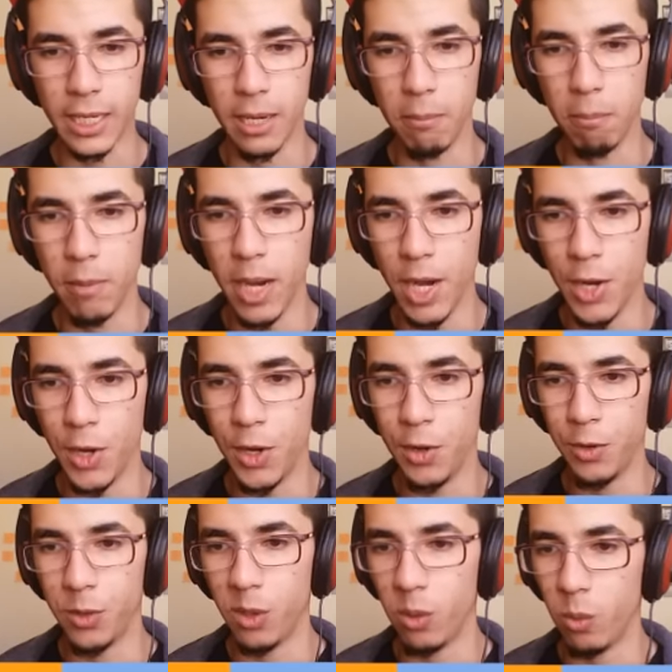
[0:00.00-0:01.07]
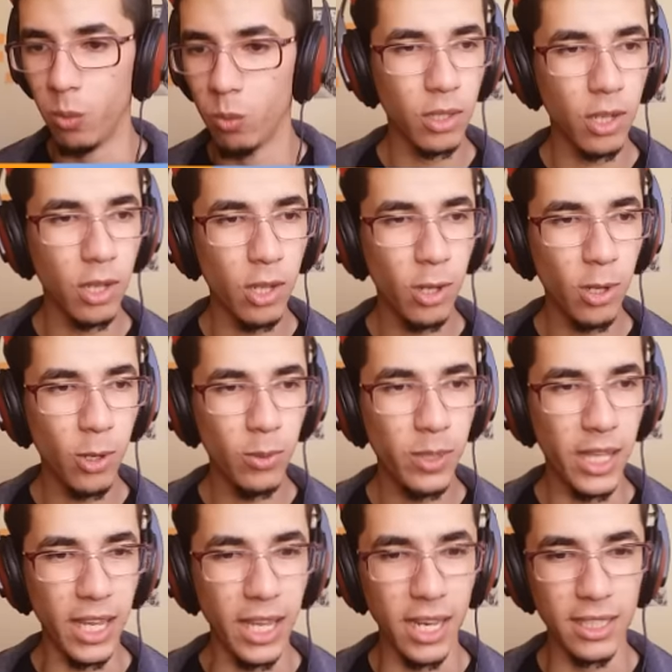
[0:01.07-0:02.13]
command you. Oh,
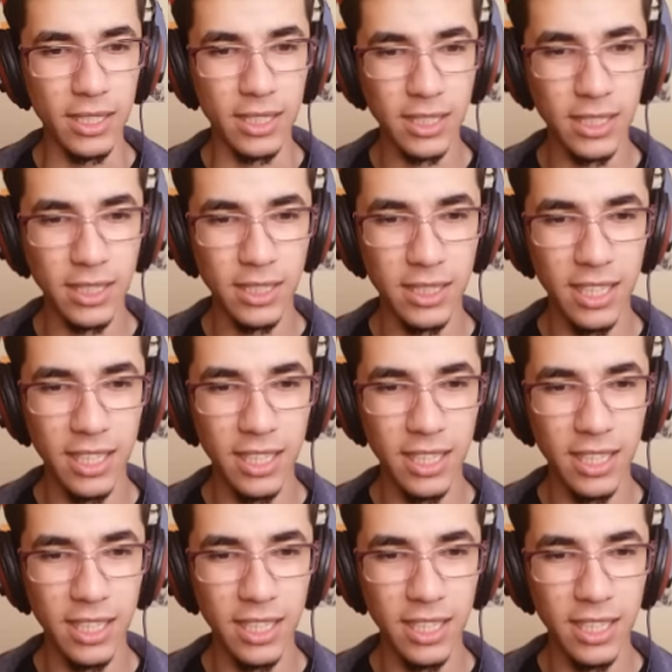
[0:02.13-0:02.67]
yes.